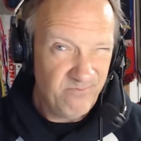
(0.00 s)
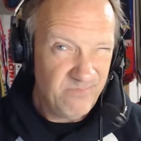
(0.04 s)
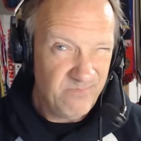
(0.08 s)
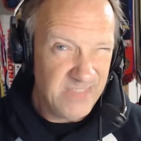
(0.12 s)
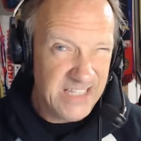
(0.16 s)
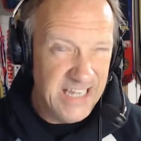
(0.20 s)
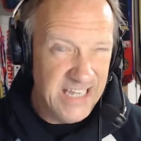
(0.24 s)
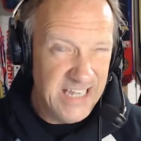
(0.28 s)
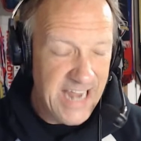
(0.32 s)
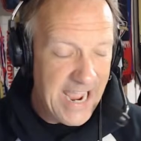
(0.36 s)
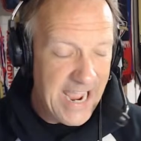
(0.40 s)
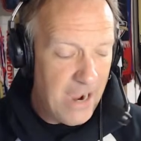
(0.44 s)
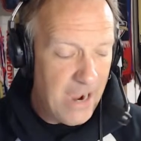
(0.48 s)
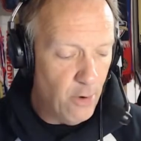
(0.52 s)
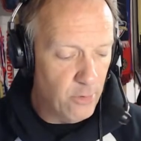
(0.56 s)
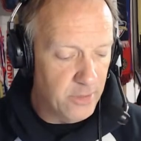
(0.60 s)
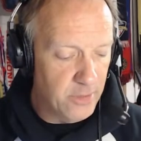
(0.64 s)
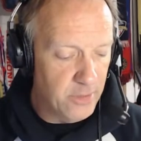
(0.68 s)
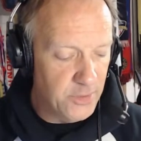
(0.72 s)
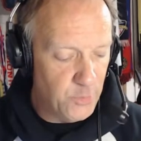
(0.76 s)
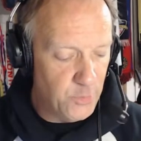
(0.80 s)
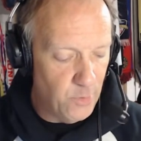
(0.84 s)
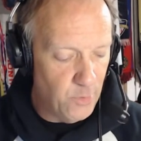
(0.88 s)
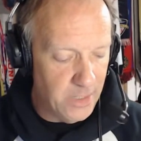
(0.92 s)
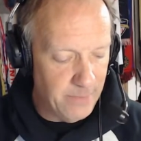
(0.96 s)
an hour
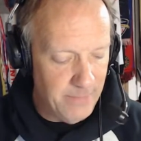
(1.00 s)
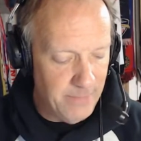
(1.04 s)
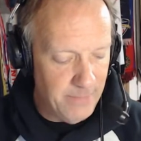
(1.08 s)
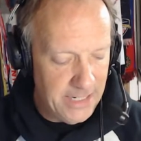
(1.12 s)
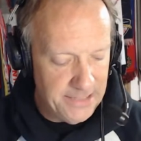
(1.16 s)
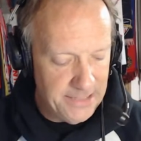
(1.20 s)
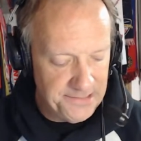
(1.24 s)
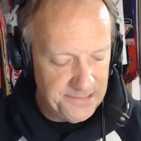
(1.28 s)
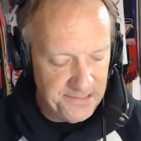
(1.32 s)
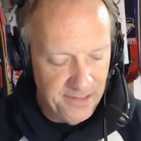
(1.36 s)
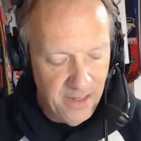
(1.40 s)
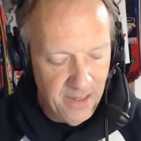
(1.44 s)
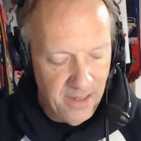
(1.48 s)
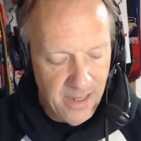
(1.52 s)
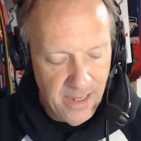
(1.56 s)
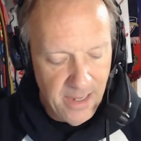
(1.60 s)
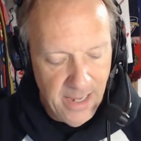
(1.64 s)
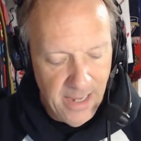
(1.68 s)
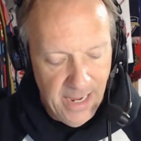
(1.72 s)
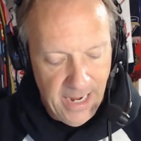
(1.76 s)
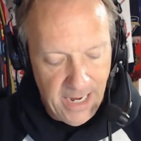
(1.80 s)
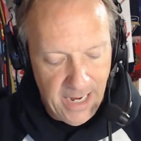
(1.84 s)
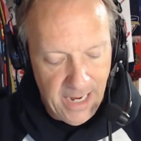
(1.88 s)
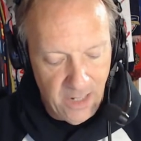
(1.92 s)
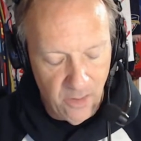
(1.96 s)
and 20 minutes.
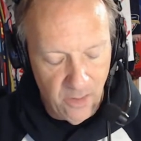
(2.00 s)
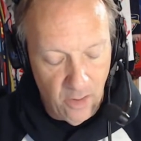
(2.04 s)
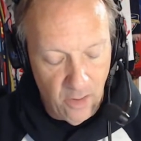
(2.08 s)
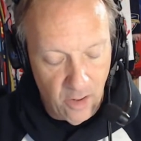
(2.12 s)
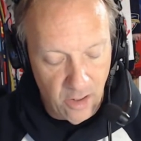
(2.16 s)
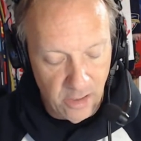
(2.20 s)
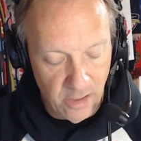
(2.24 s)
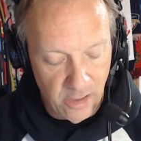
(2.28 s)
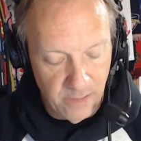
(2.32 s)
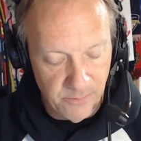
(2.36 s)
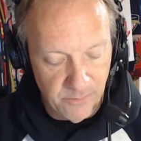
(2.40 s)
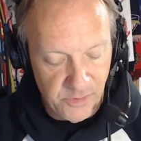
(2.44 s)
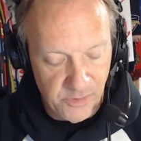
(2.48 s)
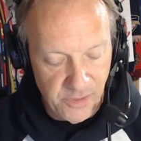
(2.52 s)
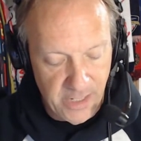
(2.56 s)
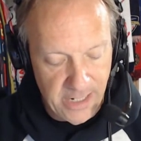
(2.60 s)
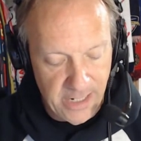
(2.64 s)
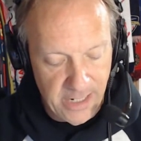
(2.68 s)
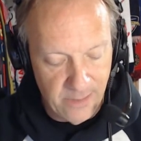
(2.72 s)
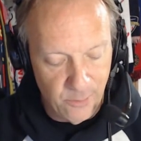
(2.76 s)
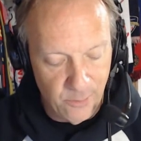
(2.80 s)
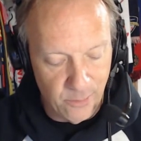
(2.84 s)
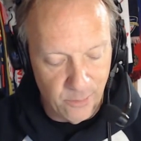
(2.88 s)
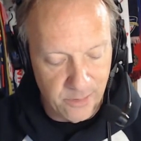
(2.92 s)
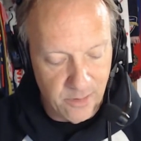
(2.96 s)
And Harlem shut
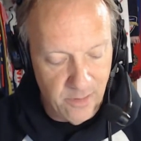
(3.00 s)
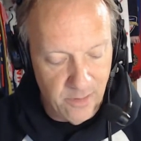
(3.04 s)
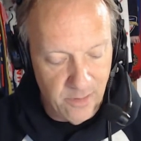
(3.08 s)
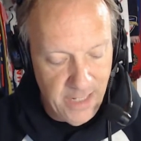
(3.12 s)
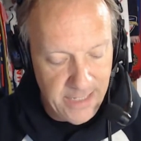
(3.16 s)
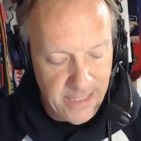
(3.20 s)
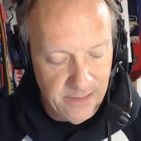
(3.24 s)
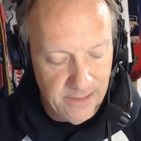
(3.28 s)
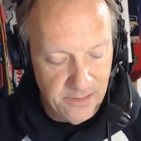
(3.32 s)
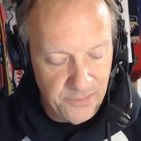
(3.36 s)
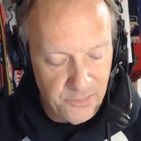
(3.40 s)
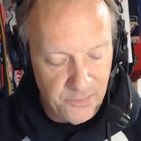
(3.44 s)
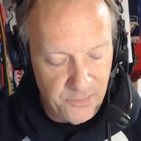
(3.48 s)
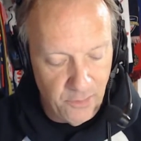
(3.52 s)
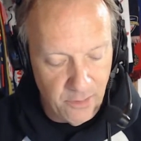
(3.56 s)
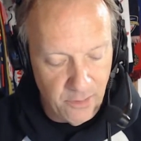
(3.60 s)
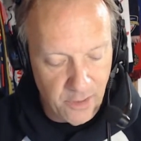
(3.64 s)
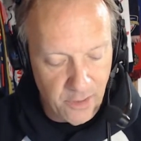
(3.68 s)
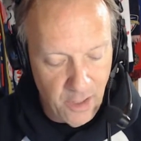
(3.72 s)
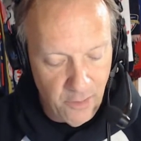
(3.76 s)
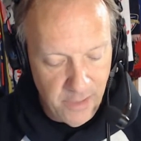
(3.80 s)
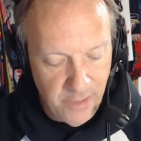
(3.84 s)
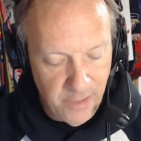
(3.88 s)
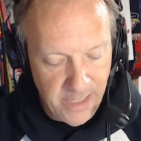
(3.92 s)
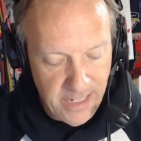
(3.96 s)
out North Clayton, so
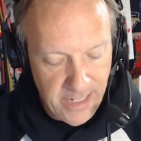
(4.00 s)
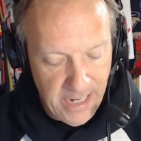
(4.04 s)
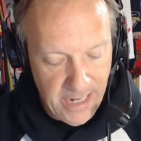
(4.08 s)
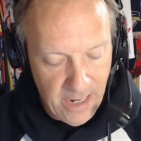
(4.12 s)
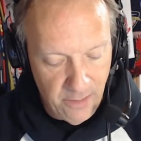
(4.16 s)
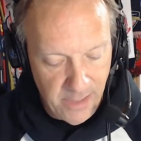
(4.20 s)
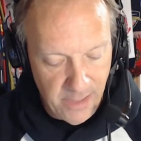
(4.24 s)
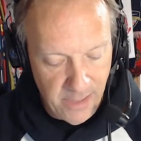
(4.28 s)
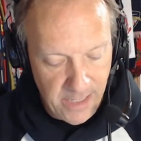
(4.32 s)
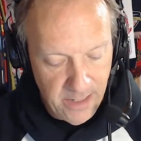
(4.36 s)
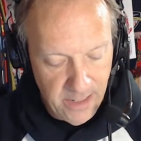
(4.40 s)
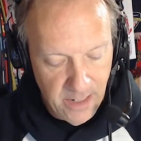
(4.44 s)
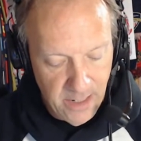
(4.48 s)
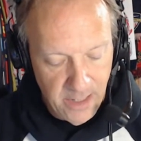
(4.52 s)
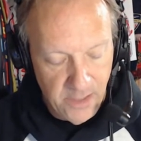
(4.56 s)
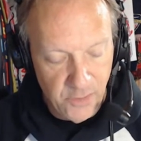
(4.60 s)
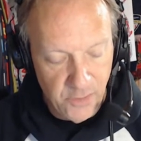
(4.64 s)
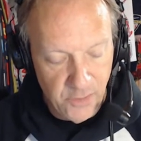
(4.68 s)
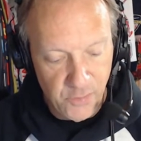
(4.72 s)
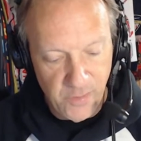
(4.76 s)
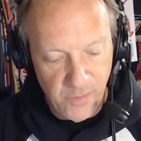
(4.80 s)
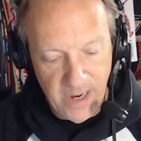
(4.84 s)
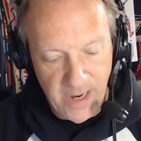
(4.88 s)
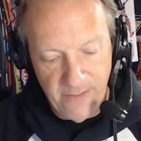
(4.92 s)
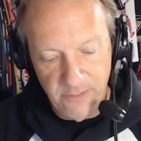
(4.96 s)
Oconee County
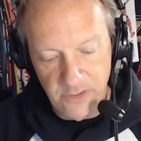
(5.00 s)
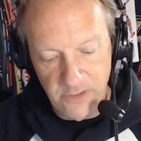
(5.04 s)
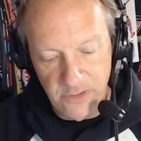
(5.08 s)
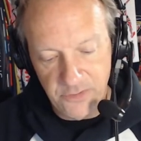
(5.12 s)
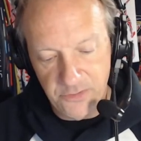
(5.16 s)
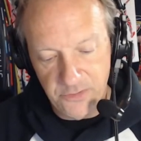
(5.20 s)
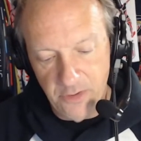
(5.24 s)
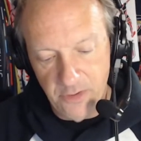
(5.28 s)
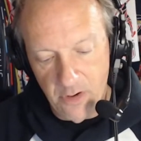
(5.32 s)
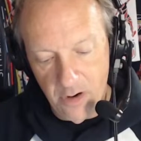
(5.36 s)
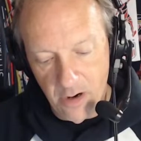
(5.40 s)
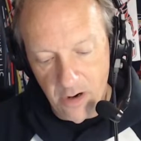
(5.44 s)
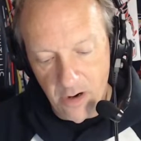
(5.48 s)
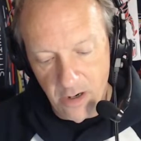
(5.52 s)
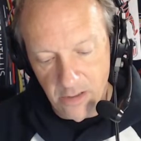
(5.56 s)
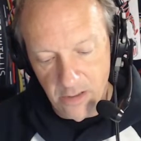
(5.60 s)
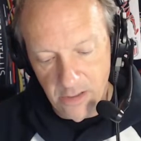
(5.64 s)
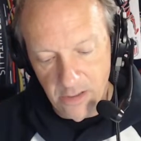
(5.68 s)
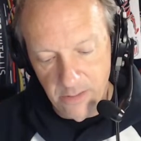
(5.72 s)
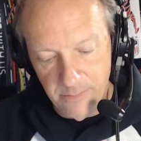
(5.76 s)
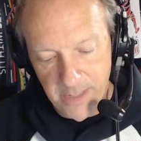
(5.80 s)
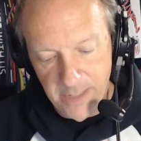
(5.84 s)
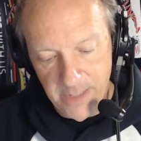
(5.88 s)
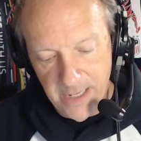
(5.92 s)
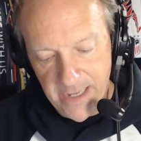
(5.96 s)
travels to
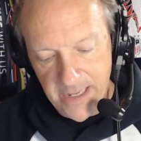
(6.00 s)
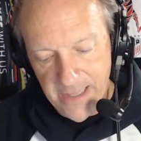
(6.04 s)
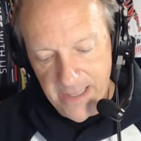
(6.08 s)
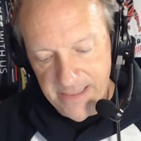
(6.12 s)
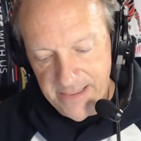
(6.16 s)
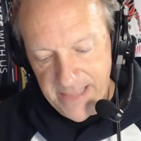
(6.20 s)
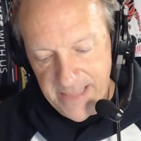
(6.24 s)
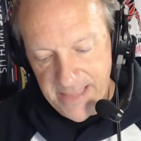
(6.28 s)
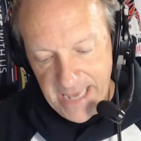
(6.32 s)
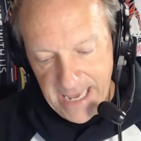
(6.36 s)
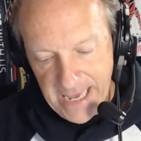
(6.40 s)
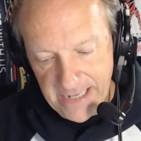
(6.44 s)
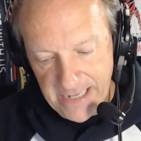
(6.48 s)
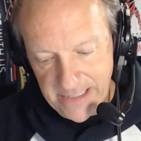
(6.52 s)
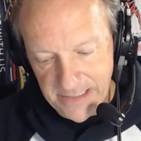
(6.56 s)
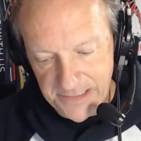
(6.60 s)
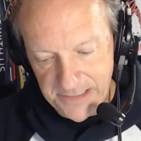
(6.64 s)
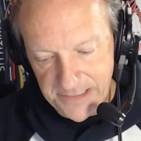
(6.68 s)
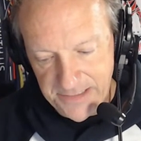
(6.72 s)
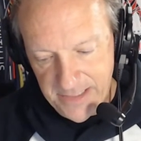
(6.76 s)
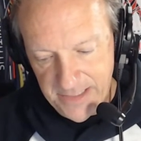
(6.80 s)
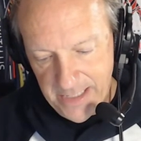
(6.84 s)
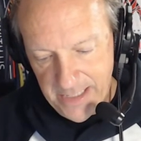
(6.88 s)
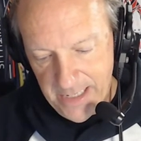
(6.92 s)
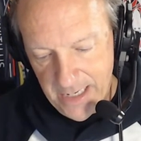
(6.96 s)
Harlem. That
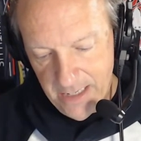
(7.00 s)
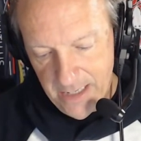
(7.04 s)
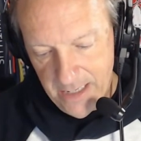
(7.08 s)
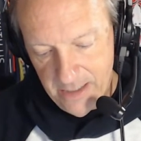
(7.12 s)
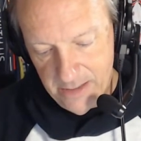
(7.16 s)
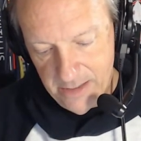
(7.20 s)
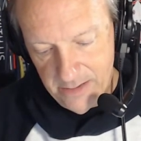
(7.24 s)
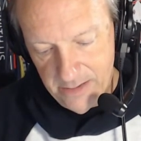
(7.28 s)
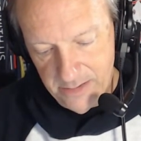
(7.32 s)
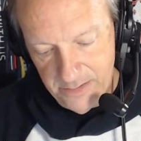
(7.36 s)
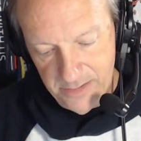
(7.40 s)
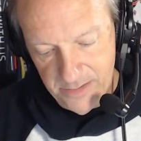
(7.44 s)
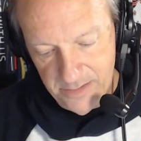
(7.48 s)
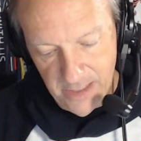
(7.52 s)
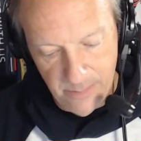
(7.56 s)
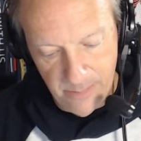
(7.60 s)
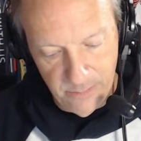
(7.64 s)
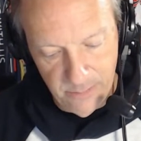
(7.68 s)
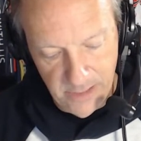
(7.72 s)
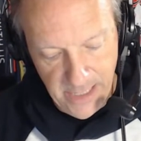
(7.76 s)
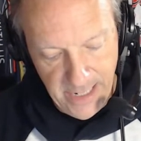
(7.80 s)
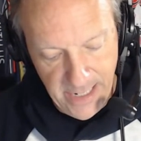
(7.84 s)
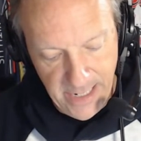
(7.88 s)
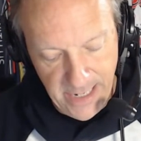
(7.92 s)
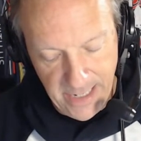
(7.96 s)
is in
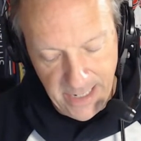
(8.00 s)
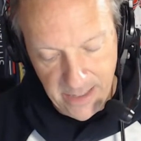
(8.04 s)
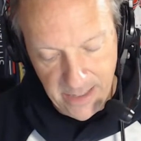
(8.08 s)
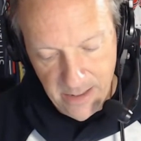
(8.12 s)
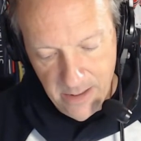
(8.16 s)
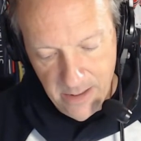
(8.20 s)
AAA